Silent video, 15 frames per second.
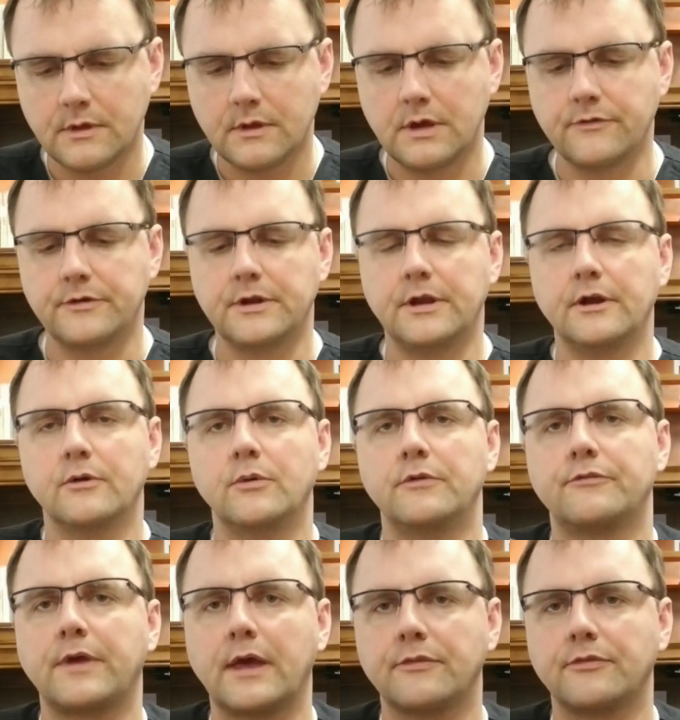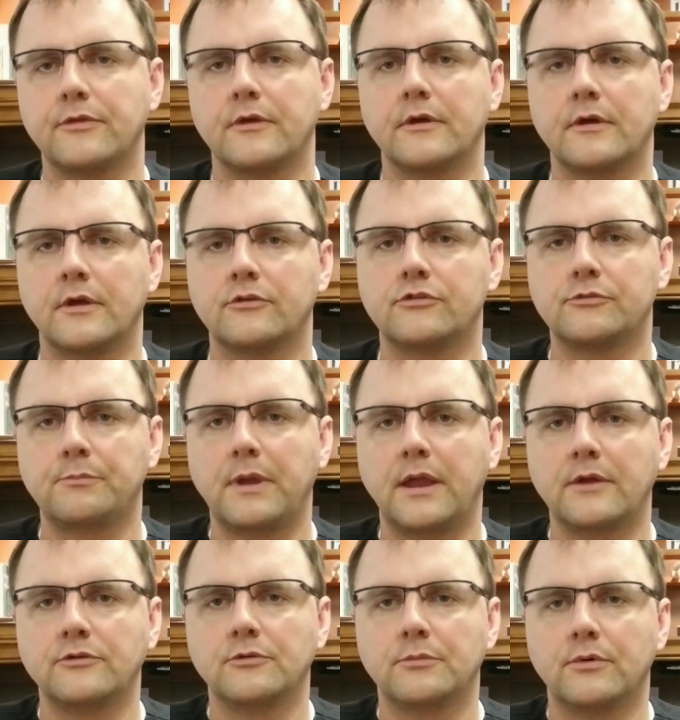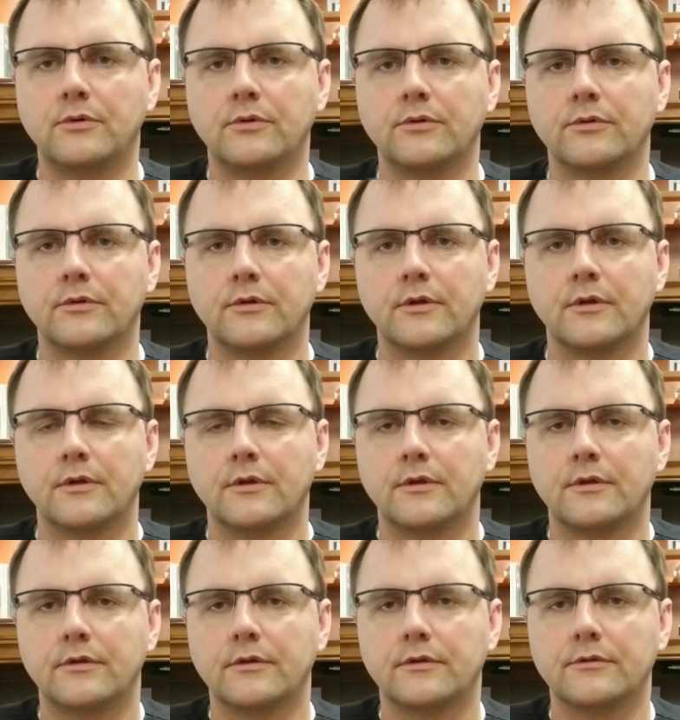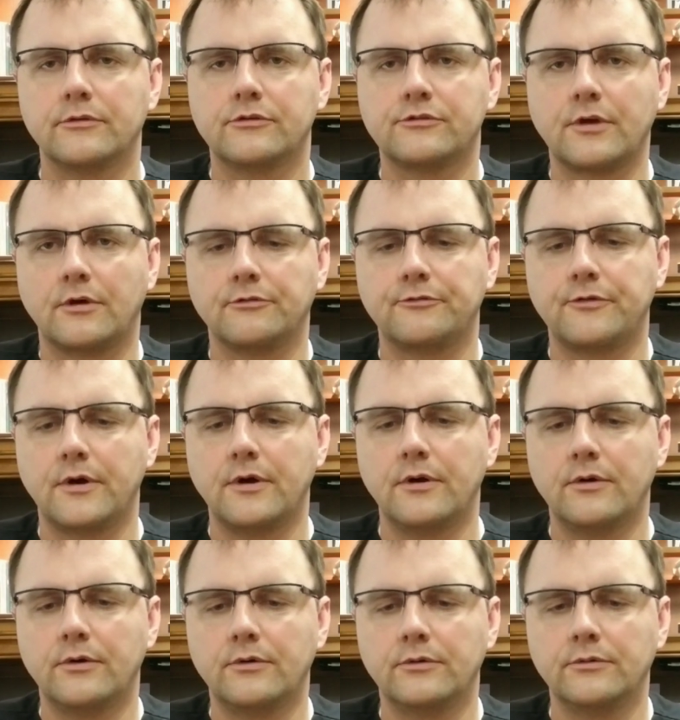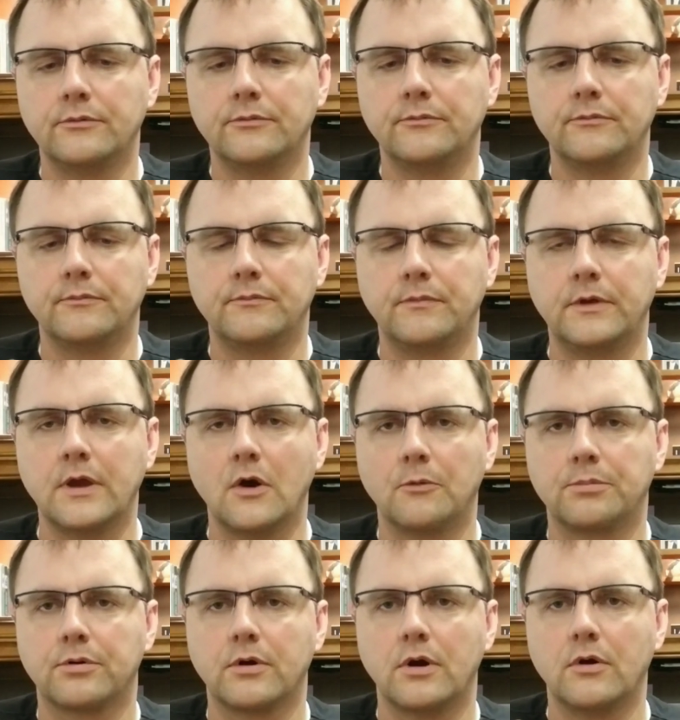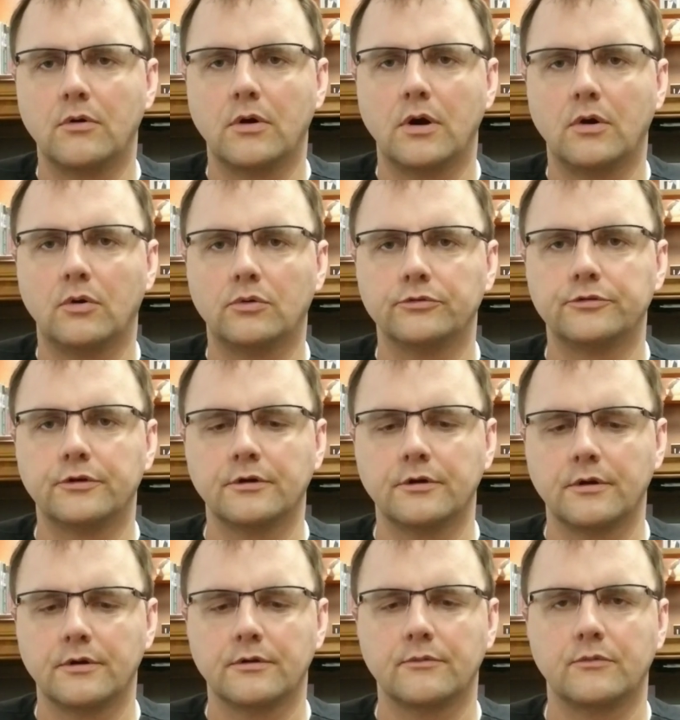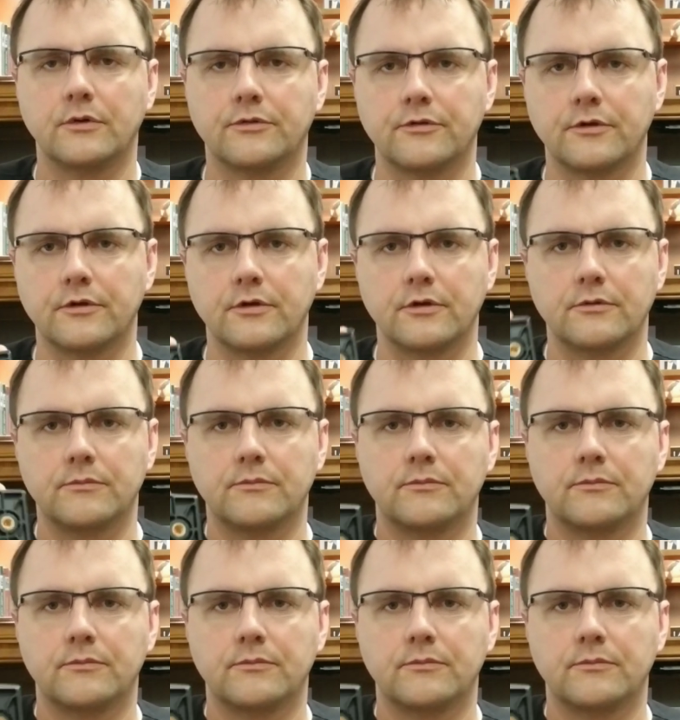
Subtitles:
And then here we've got the expandable cell phone GoPro holder with a